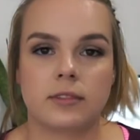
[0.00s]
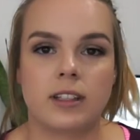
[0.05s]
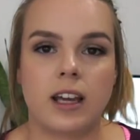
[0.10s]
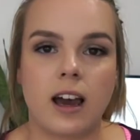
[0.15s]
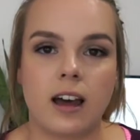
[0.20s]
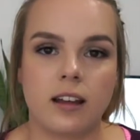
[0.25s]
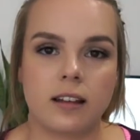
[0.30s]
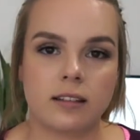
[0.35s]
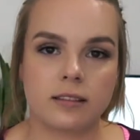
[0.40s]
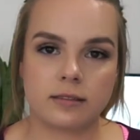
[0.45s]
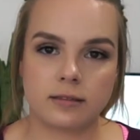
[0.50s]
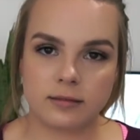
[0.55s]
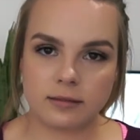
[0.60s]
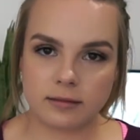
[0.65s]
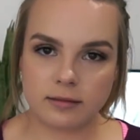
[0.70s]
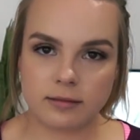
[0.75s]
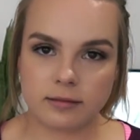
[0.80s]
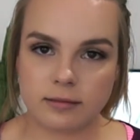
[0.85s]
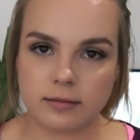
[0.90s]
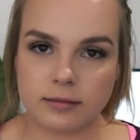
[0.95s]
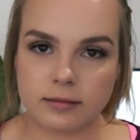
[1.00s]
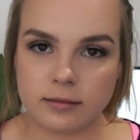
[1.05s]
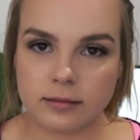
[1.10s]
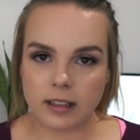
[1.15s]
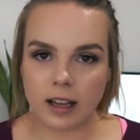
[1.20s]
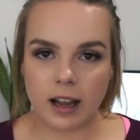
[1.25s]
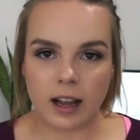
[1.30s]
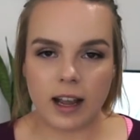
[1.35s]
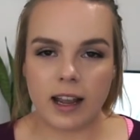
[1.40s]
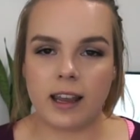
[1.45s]
y'all,
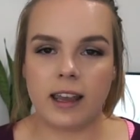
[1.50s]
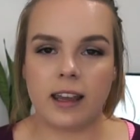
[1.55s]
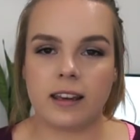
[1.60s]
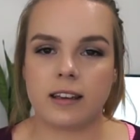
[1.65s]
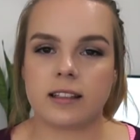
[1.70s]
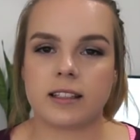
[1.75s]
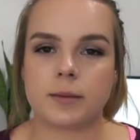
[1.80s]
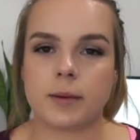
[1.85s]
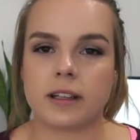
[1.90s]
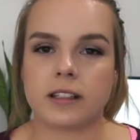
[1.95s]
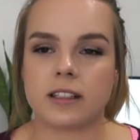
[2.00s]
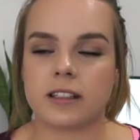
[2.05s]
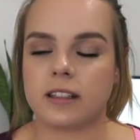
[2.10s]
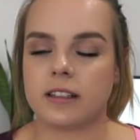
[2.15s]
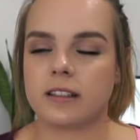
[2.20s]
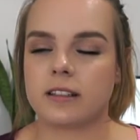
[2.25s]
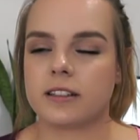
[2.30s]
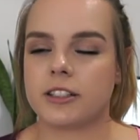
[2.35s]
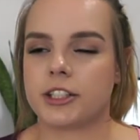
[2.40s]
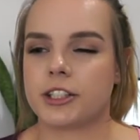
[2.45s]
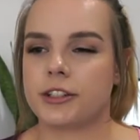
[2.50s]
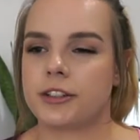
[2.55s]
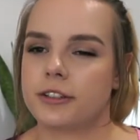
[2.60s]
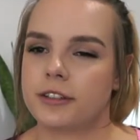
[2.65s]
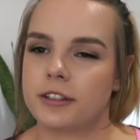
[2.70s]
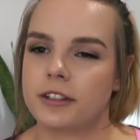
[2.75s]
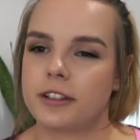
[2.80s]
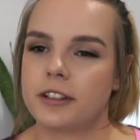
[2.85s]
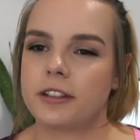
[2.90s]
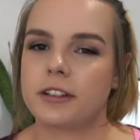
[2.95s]
I ain't expecting you
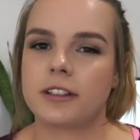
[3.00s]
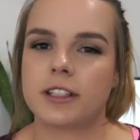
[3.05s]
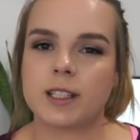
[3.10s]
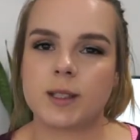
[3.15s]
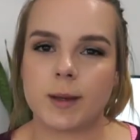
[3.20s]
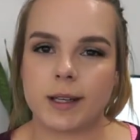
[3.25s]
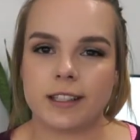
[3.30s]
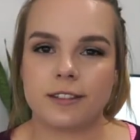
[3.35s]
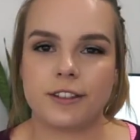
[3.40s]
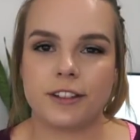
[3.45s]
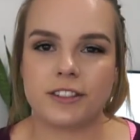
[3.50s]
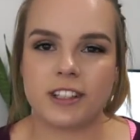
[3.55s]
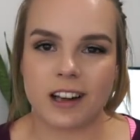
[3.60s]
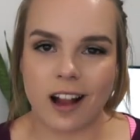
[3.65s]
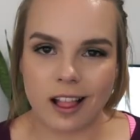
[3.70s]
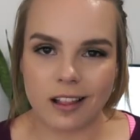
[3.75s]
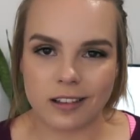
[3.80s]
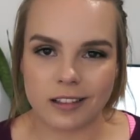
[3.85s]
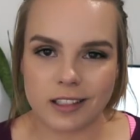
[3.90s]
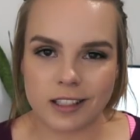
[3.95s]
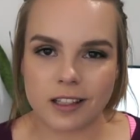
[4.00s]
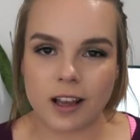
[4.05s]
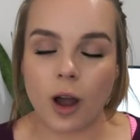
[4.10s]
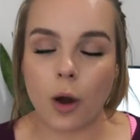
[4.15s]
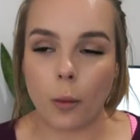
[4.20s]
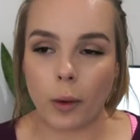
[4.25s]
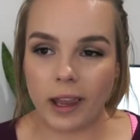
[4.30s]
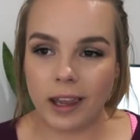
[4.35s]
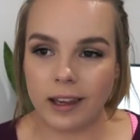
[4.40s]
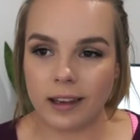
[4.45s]
to spend $50
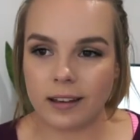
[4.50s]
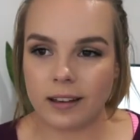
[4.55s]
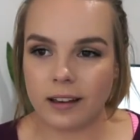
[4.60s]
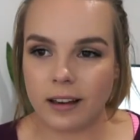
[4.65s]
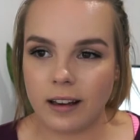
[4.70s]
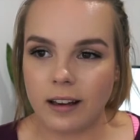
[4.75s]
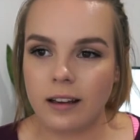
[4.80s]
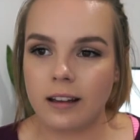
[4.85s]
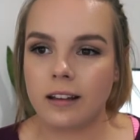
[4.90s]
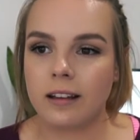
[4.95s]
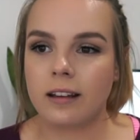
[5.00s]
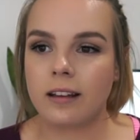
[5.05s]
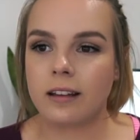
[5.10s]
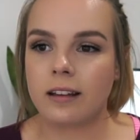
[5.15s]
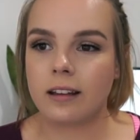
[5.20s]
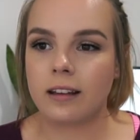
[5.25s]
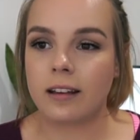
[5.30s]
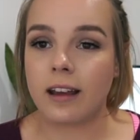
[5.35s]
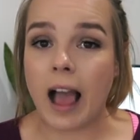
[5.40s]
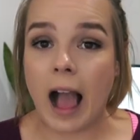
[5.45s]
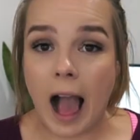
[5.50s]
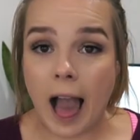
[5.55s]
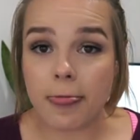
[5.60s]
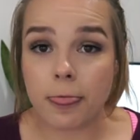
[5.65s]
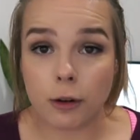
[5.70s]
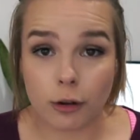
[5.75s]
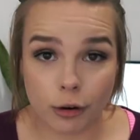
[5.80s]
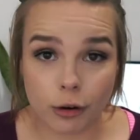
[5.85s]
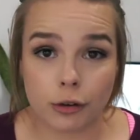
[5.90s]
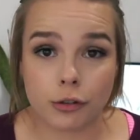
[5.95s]
a week at
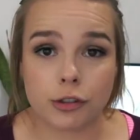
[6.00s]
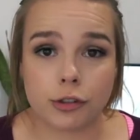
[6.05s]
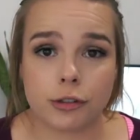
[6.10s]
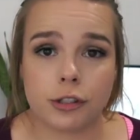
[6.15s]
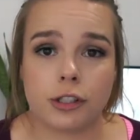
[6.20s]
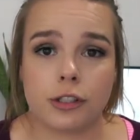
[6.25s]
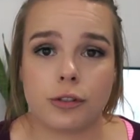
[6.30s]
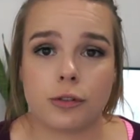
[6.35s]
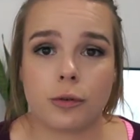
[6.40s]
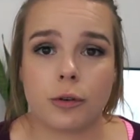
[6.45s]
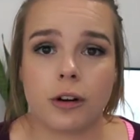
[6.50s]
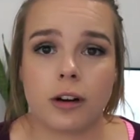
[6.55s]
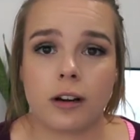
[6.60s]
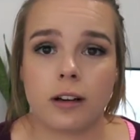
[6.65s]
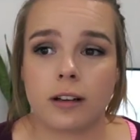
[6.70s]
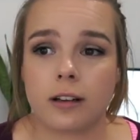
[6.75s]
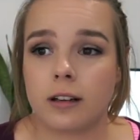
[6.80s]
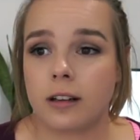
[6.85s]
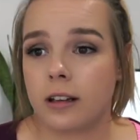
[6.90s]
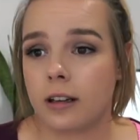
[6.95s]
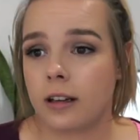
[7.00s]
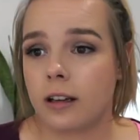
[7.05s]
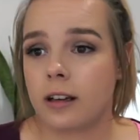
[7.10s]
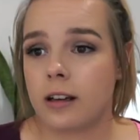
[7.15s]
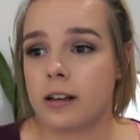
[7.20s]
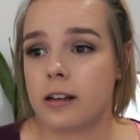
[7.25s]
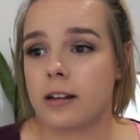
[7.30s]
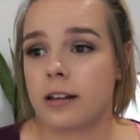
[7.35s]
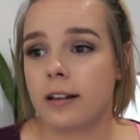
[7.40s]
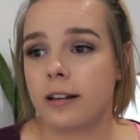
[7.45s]
the grocery store.
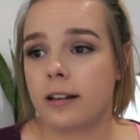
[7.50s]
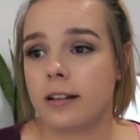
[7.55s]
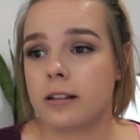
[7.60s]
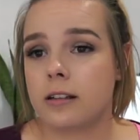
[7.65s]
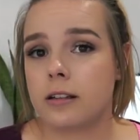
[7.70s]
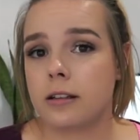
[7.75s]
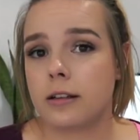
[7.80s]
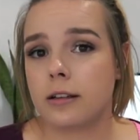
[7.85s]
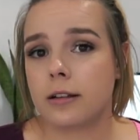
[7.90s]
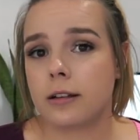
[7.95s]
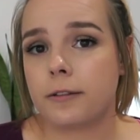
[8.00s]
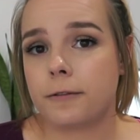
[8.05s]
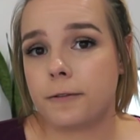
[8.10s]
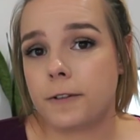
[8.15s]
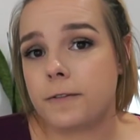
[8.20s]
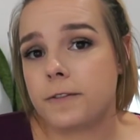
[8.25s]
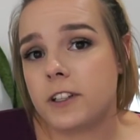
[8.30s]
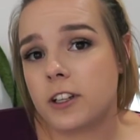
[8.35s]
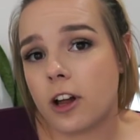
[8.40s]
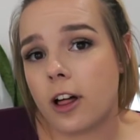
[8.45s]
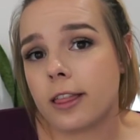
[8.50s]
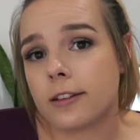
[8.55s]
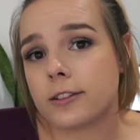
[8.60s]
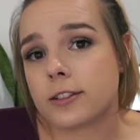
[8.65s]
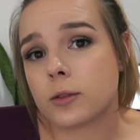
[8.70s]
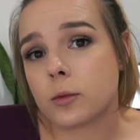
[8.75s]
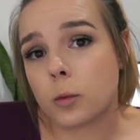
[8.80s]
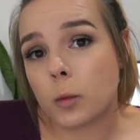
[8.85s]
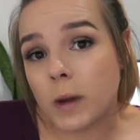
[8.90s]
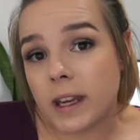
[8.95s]

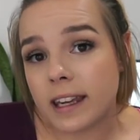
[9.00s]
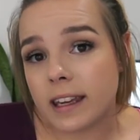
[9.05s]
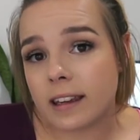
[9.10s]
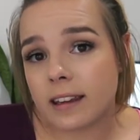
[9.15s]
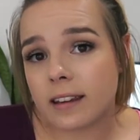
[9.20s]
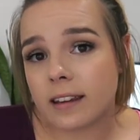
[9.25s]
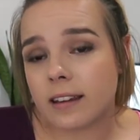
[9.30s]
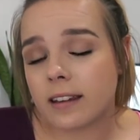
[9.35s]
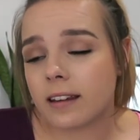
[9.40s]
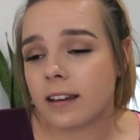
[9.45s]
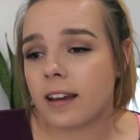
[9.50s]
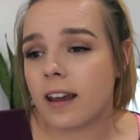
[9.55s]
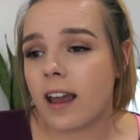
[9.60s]
$50 a week